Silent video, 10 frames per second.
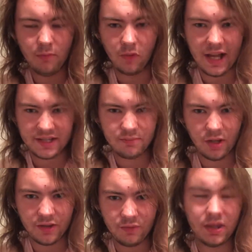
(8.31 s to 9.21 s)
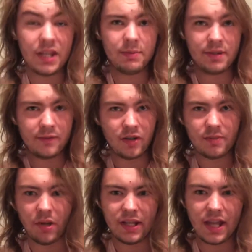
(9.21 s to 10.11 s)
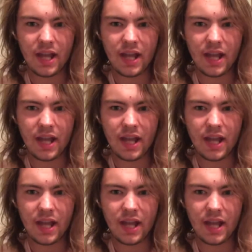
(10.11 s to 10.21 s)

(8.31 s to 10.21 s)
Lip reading: last month when this was first breaking